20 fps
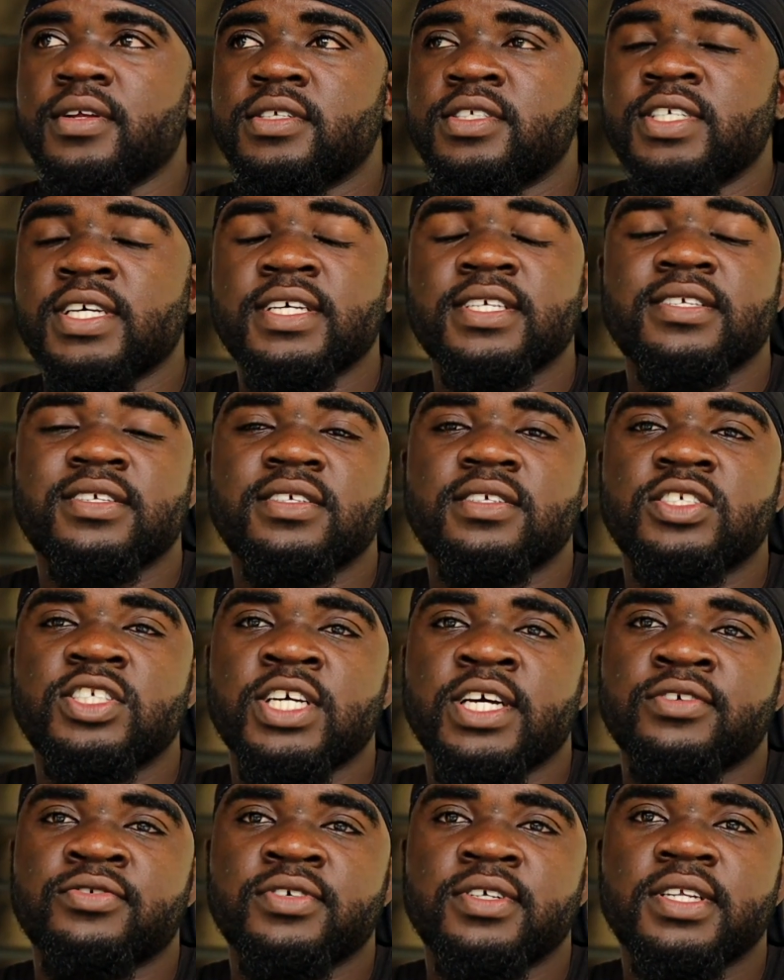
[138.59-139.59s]
just
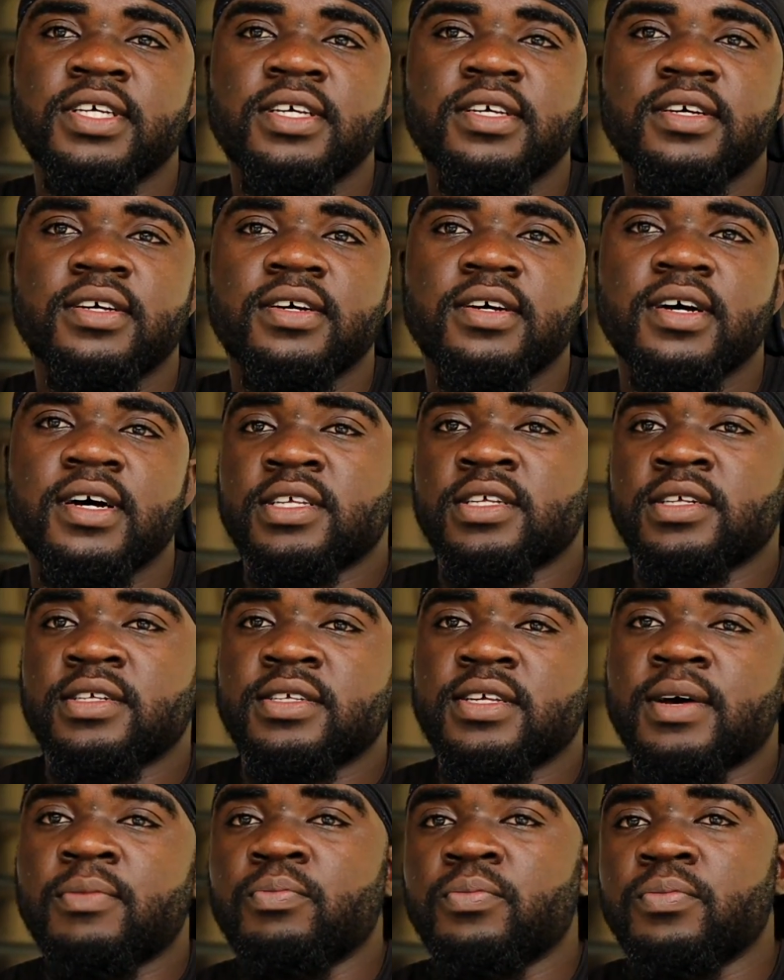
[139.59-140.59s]
generally
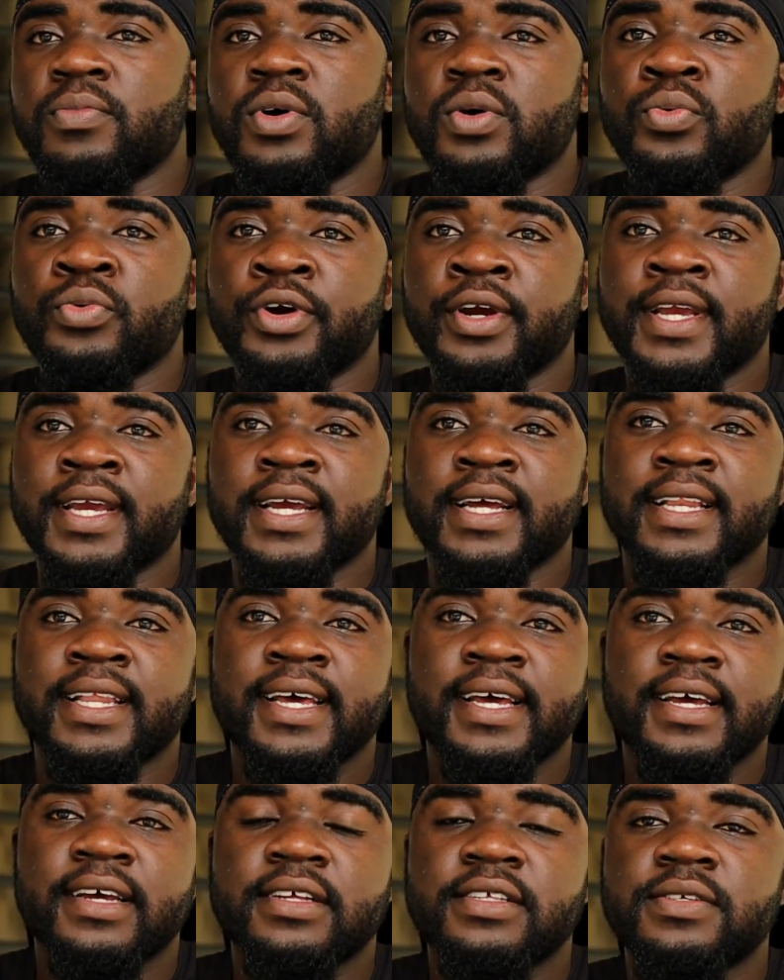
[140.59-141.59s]
since I'm working
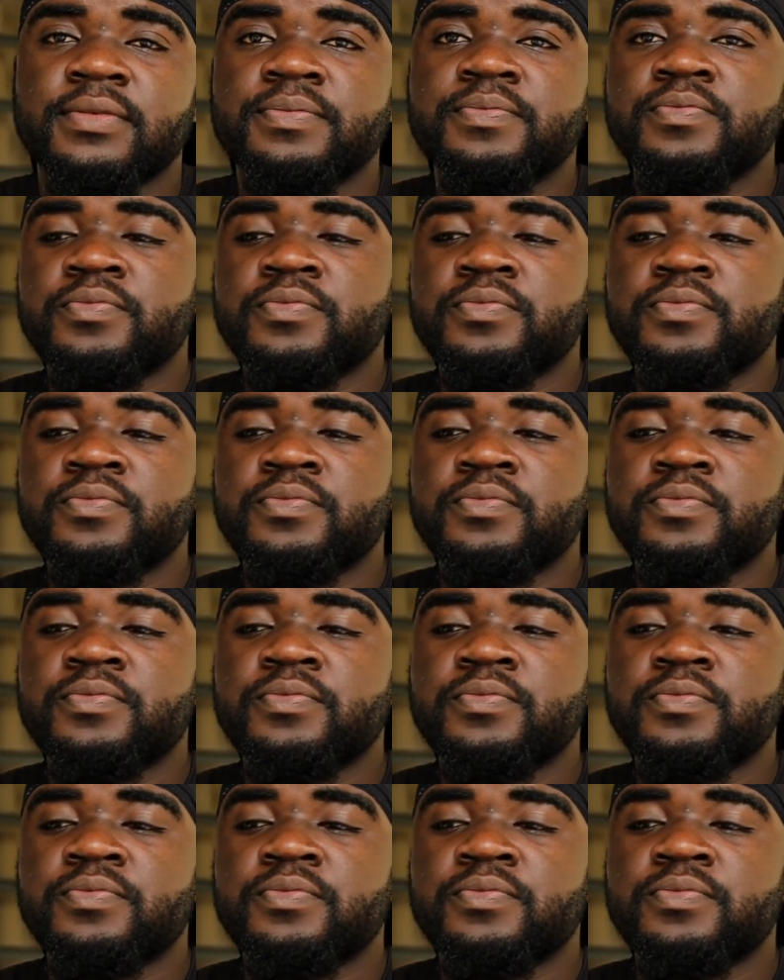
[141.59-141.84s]
legs